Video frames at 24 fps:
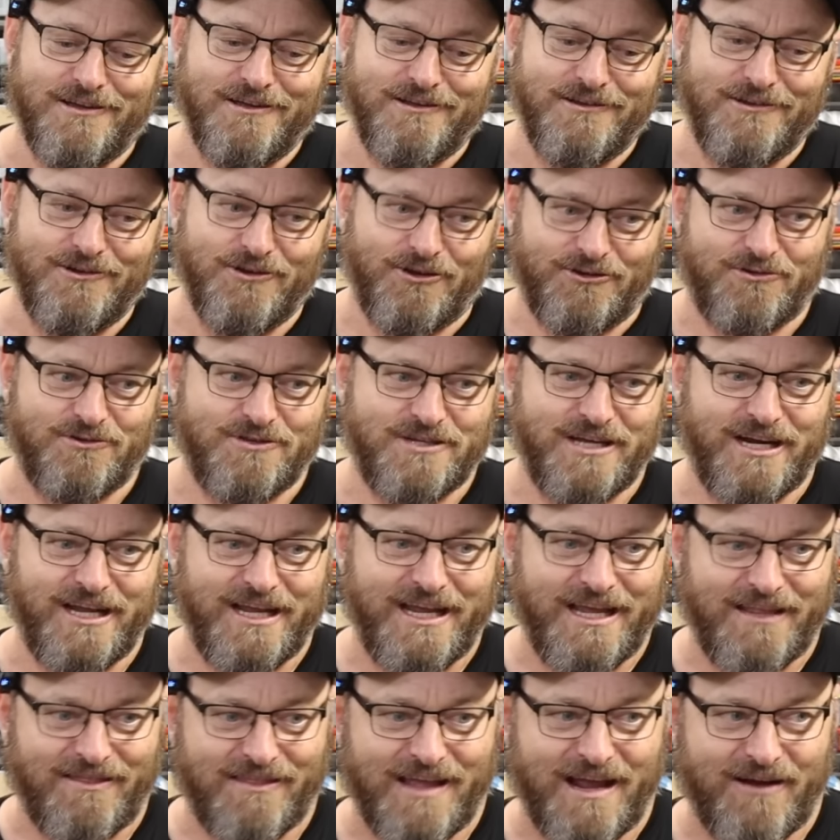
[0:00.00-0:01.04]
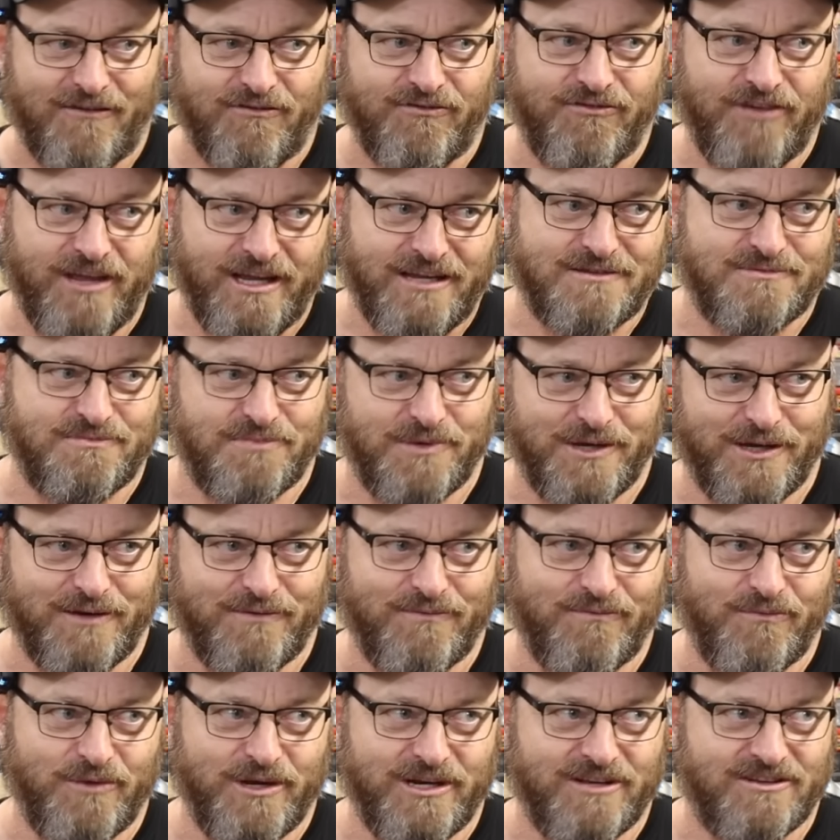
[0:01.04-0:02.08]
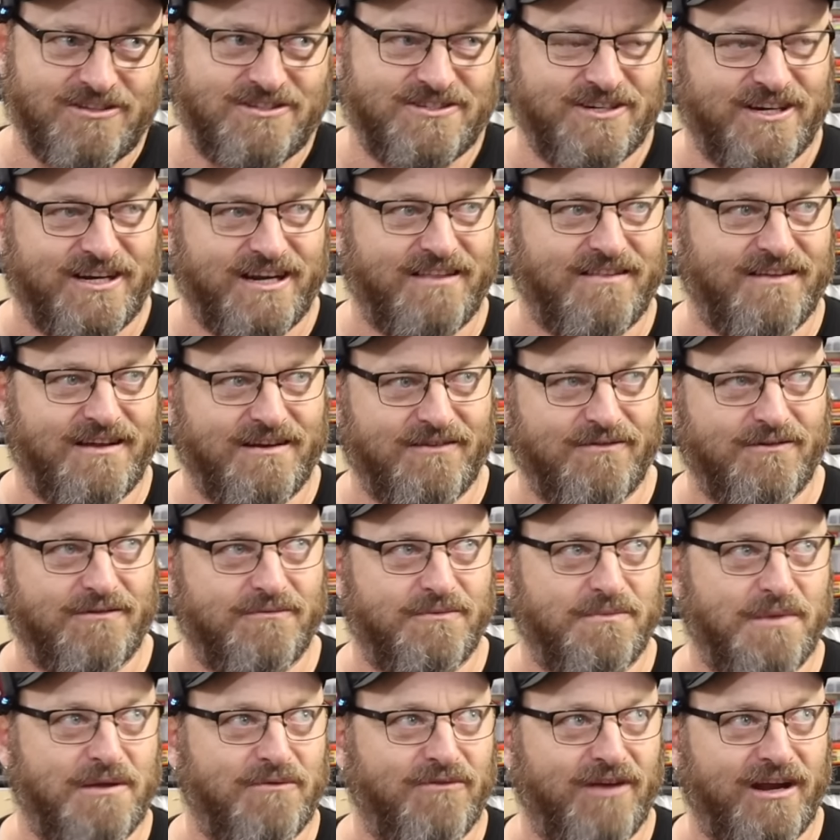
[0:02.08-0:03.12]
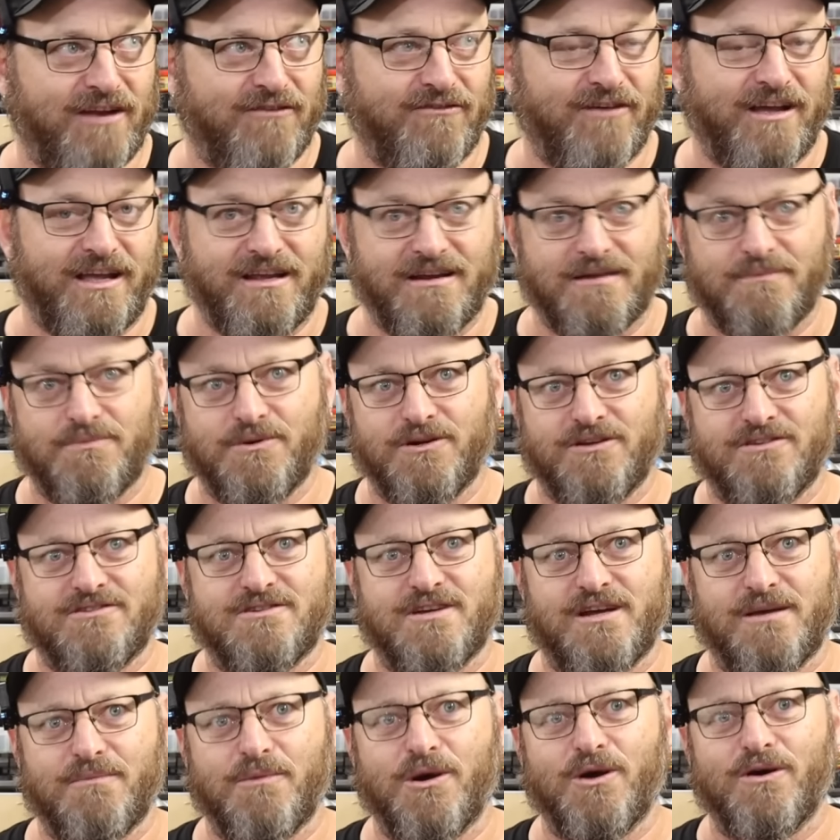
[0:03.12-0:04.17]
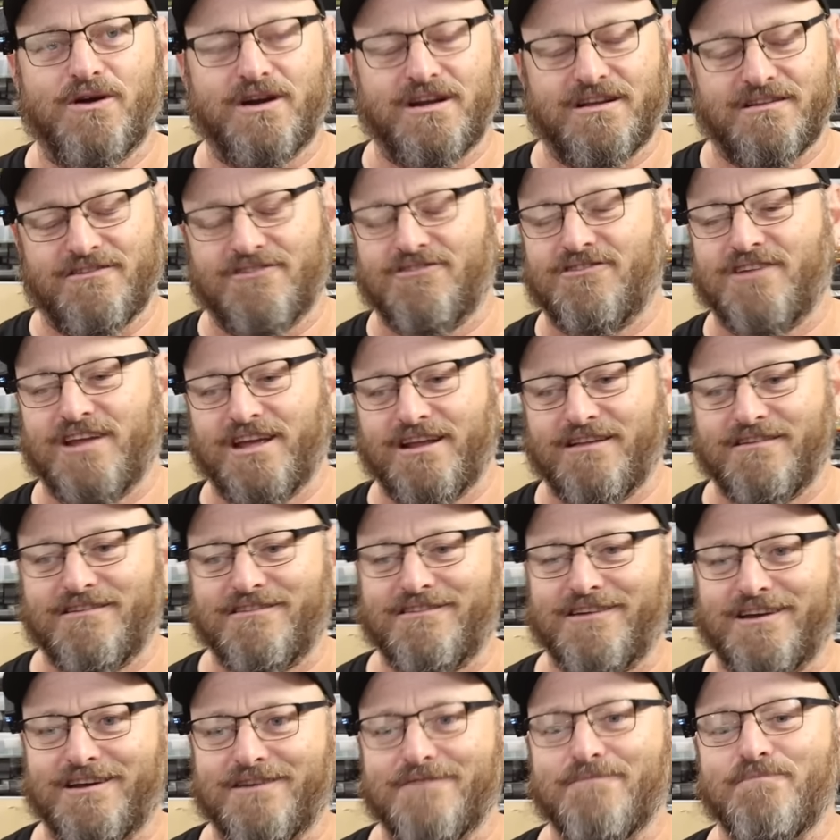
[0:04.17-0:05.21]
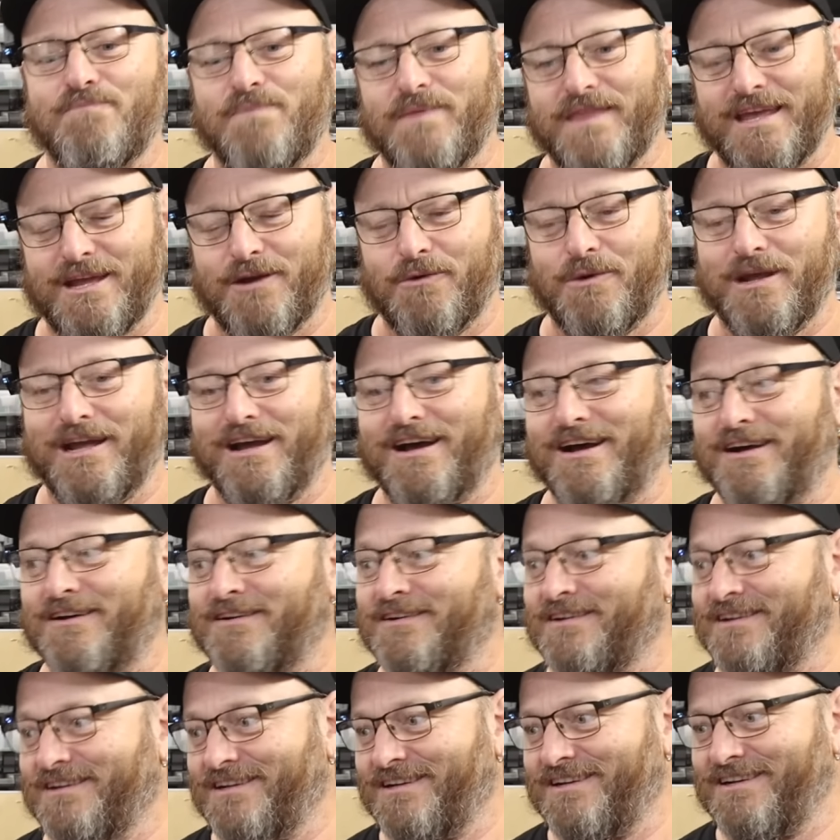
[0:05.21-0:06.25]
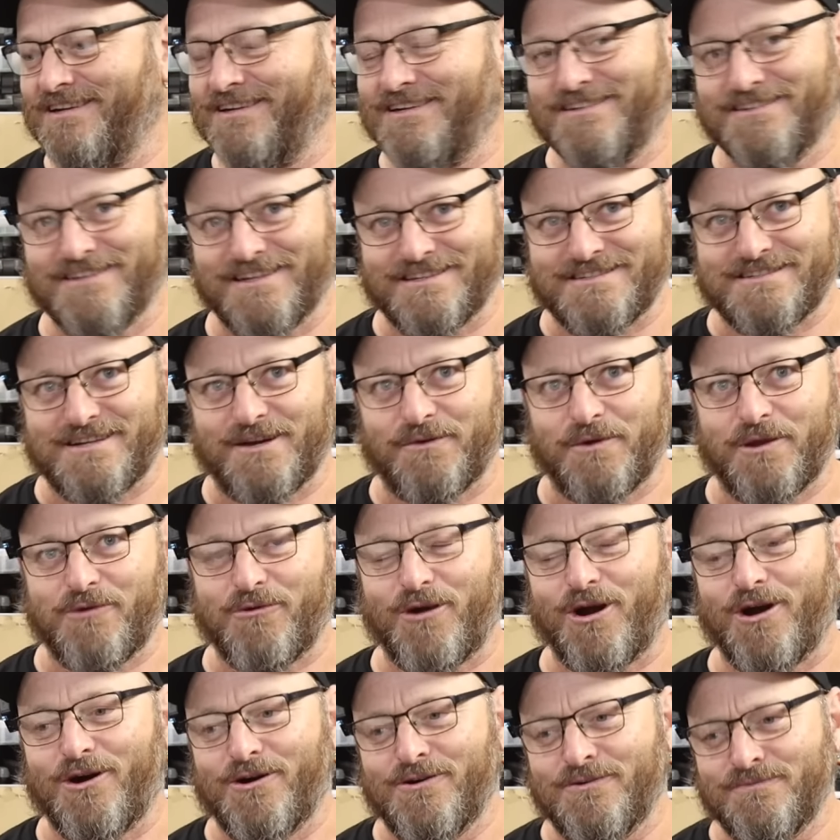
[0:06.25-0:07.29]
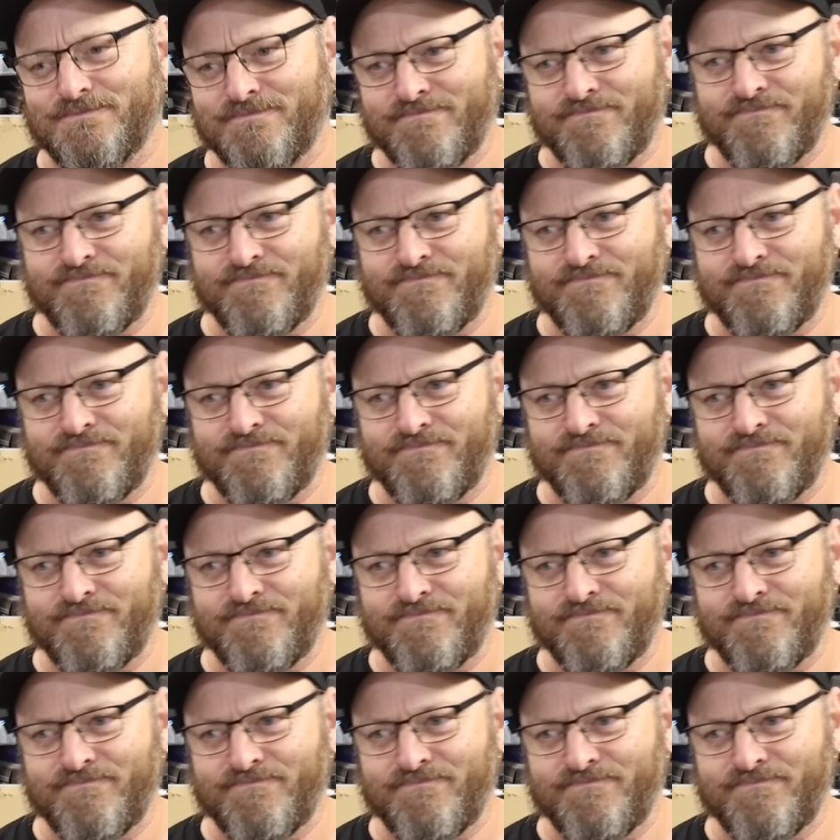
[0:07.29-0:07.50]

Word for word: Josh was going to get that fixed, but we decided that it would be better value to put a turbo on it instead. So here we are. That's how we roll.